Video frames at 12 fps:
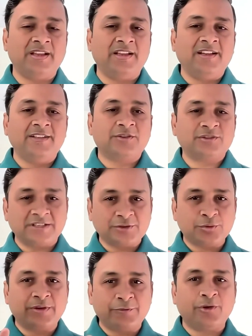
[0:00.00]
So just to
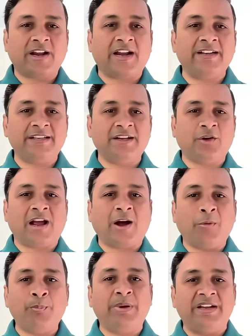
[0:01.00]
give you an idea on
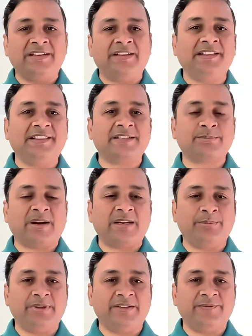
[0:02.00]
how big deal this
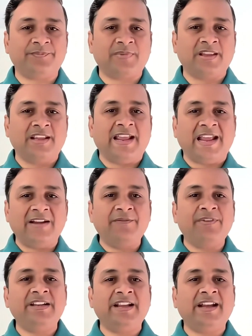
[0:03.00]
might be,
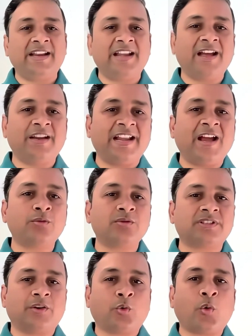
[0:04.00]
Nvidia announced a
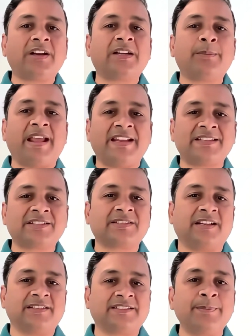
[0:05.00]
Quantum X
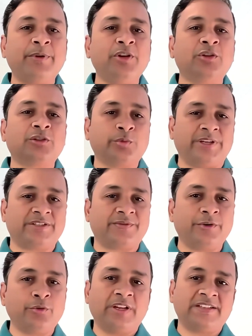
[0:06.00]
C P O switch a
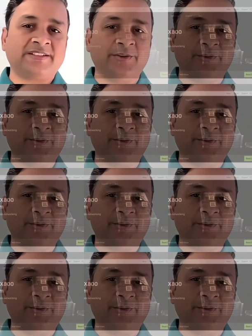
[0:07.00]
few days ago.